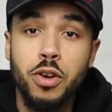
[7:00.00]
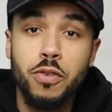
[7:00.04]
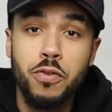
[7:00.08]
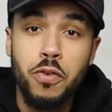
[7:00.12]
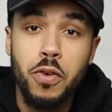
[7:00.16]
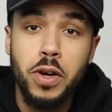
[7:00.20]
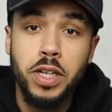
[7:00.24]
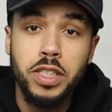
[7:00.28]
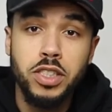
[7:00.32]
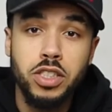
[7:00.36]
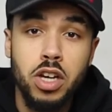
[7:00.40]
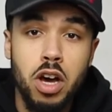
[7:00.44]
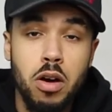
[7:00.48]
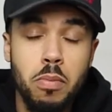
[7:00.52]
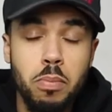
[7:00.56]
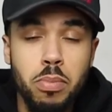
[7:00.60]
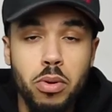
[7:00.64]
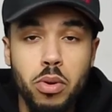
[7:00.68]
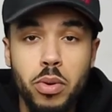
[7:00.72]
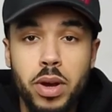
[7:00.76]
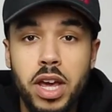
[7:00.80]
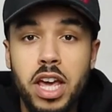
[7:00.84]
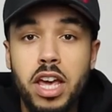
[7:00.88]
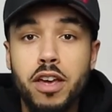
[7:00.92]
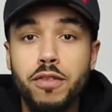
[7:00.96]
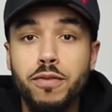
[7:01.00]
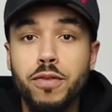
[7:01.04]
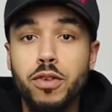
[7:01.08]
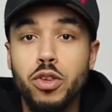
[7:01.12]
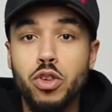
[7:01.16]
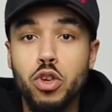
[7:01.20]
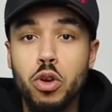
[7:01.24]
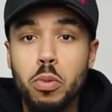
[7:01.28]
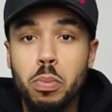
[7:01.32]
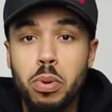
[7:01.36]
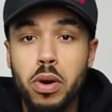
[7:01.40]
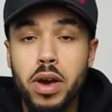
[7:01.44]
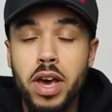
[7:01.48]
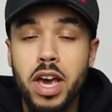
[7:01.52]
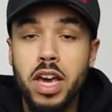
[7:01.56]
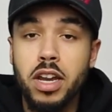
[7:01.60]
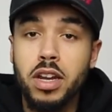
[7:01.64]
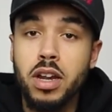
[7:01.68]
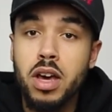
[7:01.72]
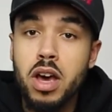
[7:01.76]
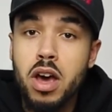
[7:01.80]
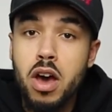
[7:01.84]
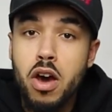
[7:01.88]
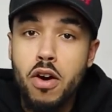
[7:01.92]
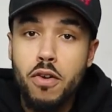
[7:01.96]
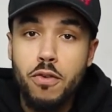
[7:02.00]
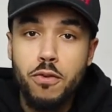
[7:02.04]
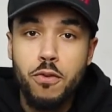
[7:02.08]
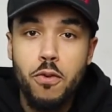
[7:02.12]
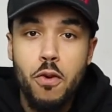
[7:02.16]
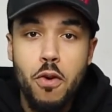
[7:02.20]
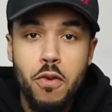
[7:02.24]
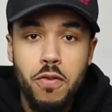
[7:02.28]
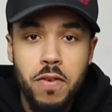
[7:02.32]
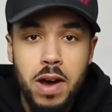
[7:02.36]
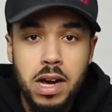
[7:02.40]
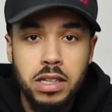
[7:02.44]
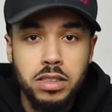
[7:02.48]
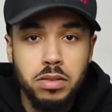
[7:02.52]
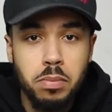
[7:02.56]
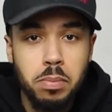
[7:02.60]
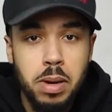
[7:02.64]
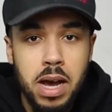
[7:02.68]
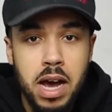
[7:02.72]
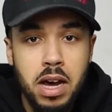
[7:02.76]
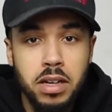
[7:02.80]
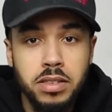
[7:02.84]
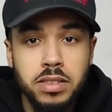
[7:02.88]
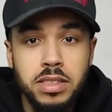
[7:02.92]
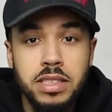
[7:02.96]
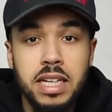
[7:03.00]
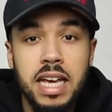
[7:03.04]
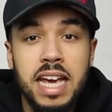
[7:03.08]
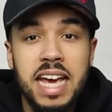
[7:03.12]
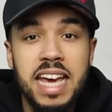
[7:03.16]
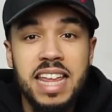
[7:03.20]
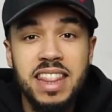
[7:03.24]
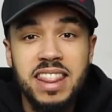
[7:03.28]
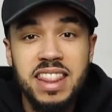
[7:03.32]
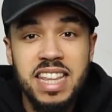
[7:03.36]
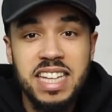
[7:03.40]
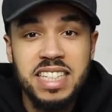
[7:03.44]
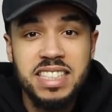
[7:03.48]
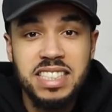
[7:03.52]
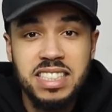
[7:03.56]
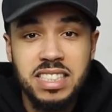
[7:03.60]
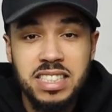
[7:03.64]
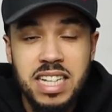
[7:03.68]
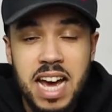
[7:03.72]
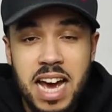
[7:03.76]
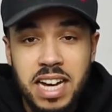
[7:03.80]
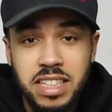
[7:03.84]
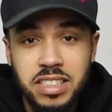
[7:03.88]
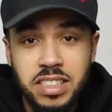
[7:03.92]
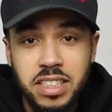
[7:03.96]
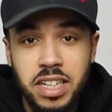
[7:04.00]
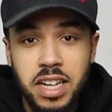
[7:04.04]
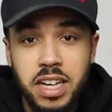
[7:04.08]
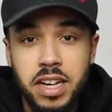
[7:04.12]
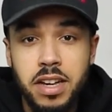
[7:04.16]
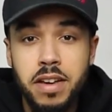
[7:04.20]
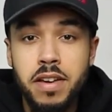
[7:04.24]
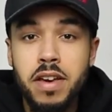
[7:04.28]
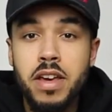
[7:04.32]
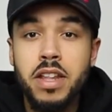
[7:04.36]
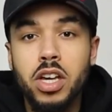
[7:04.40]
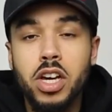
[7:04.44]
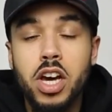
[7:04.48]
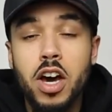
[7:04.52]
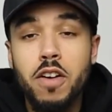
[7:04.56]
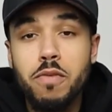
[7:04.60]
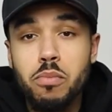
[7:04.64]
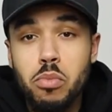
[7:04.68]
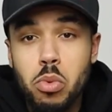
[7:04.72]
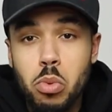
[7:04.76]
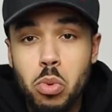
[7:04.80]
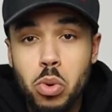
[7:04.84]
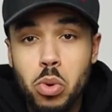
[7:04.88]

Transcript: for example, if you put in £4,000 in this tax year, the government